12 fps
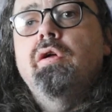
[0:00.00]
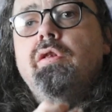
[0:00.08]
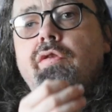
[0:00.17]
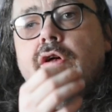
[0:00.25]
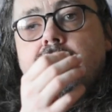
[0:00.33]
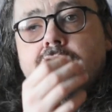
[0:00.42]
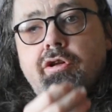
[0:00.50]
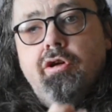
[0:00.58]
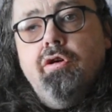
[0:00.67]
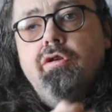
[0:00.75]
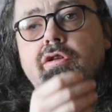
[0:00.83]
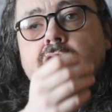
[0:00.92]
that
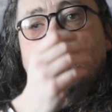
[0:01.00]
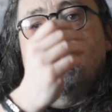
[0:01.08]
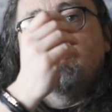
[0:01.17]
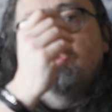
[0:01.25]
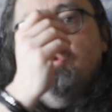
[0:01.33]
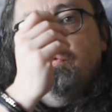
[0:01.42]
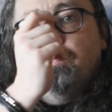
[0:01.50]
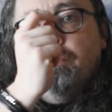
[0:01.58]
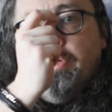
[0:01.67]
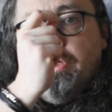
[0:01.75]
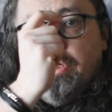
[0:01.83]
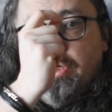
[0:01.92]
turned out to
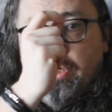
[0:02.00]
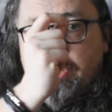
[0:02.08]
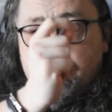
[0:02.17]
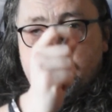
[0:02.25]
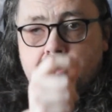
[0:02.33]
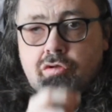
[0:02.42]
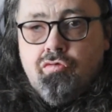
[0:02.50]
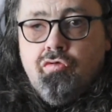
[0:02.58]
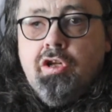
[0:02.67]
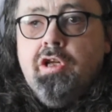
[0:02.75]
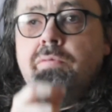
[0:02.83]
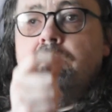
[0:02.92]
be
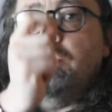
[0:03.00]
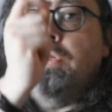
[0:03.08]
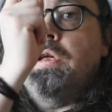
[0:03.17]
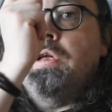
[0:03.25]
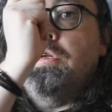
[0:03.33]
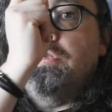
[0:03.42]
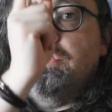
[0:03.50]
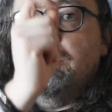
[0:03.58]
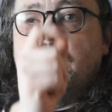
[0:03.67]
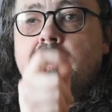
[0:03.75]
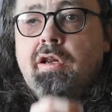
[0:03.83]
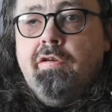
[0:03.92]
extremely
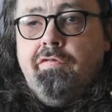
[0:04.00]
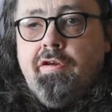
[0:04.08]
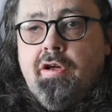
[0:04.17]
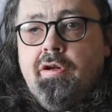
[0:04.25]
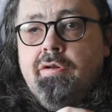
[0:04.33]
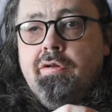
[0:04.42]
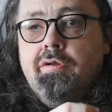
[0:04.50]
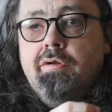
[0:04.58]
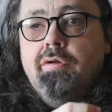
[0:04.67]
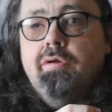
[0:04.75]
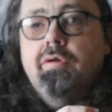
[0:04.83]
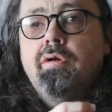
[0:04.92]
significant:
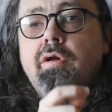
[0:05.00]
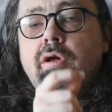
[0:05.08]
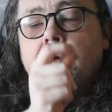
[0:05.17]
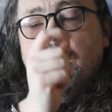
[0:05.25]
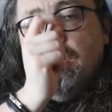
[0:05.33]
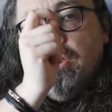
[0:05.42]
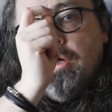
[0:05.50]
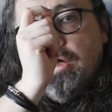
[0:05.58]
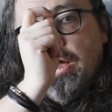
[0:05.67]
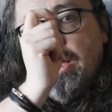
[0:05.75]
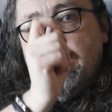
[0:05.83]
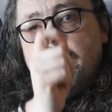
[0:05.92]

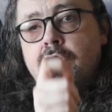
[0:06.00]
a